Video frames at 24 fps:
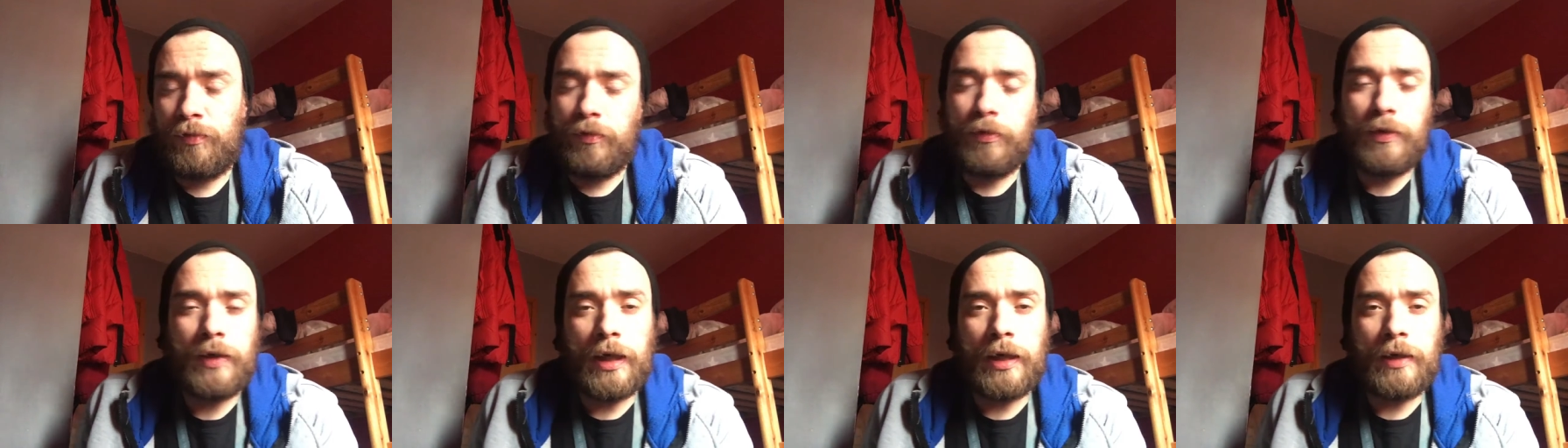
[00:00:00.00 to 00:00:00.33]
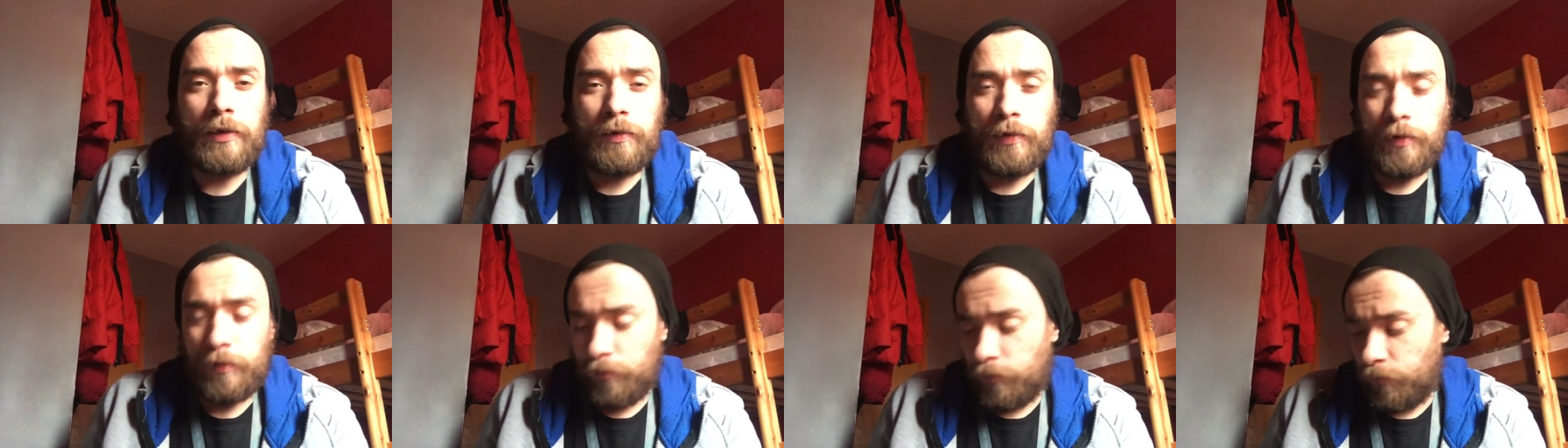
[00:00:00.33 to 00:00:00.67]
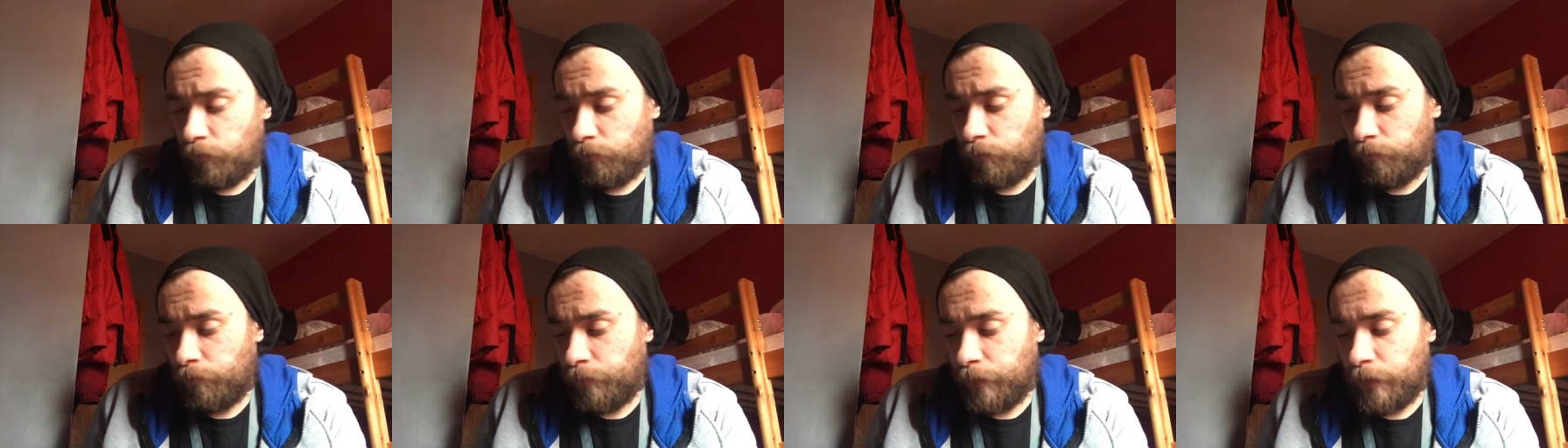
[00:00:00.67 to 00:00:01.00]
to get
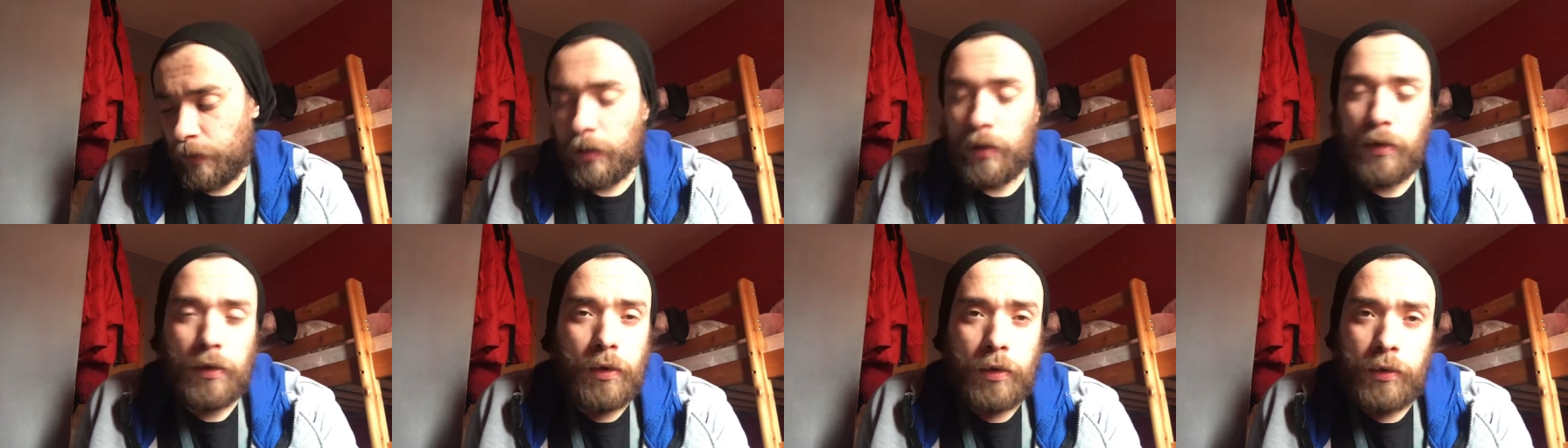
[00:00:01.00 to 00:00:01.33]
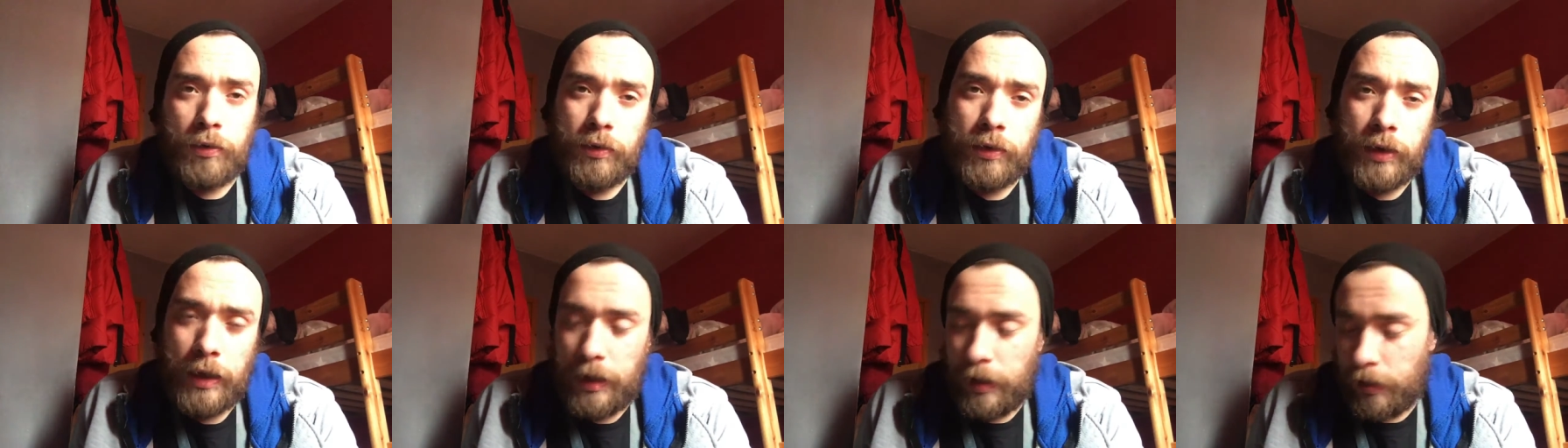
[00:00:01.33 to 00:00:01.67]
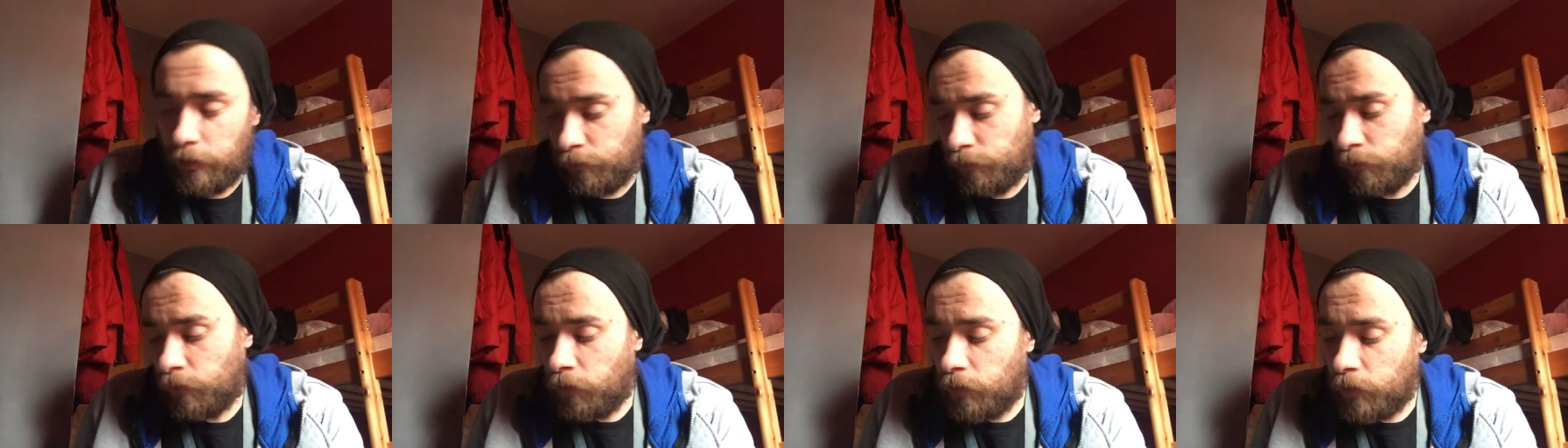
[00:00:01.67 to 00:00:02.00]
this long
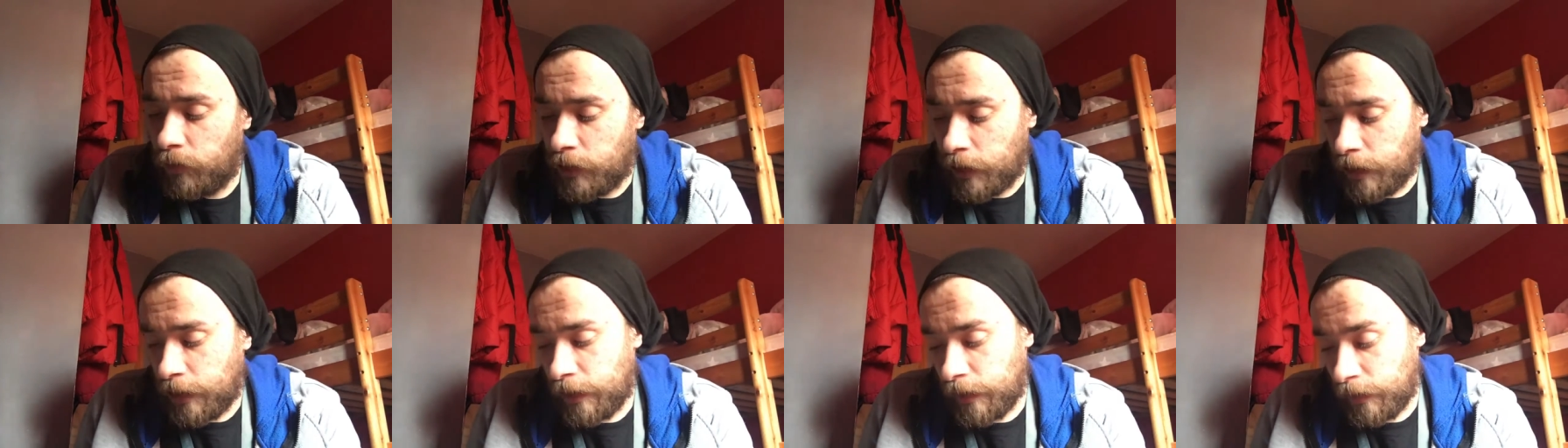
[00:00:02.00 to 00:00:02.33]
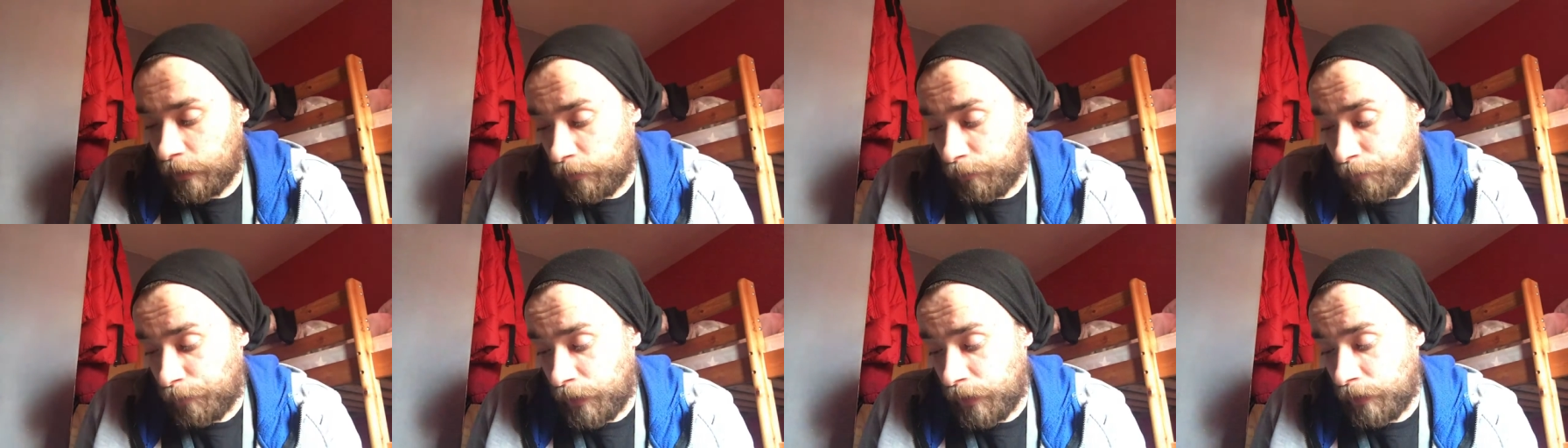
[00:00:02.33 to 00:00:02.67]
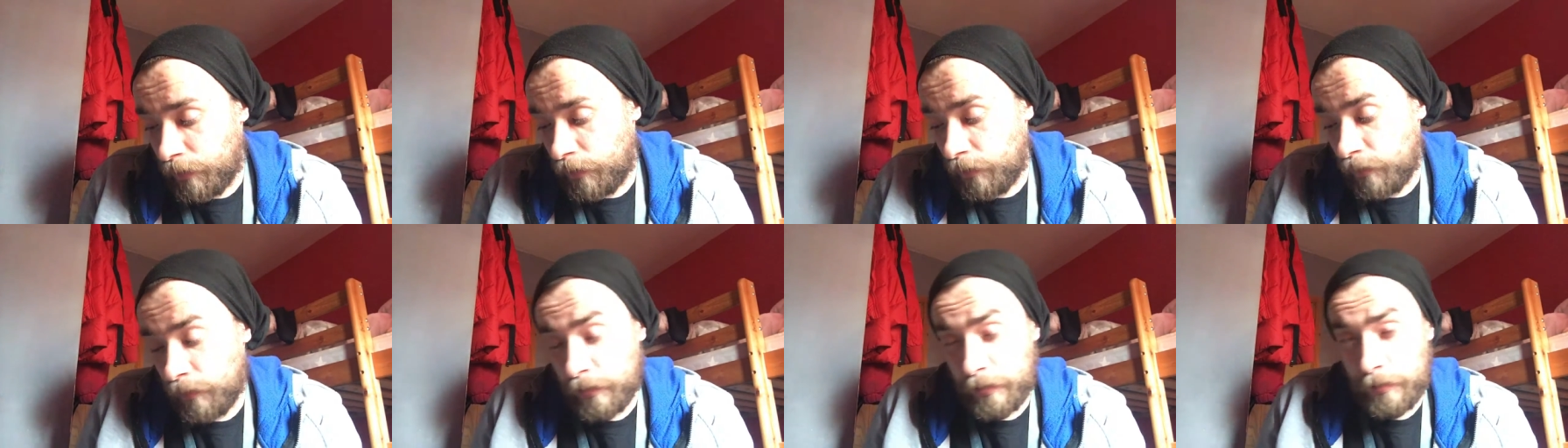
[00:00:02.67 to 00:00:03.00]
ass holiday
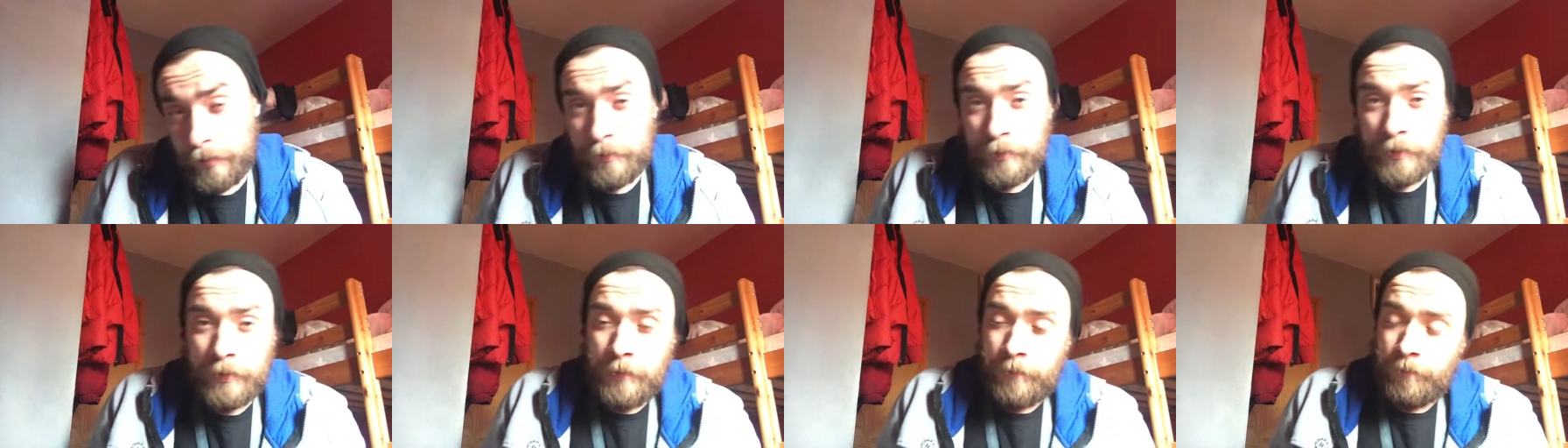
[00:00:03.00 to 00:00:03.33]
independently?